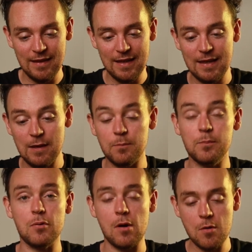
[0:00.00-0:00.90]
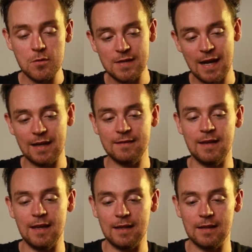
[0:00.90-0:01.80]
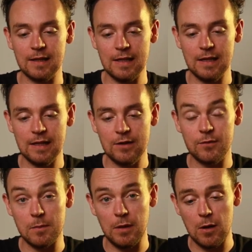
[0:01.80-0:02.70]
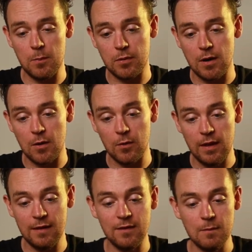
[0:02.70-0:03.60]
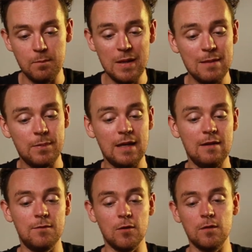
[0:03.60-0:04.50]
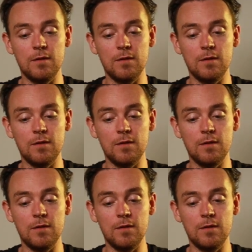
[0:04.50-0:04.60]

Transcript: the ProTactic from Lowepro. It's the B P four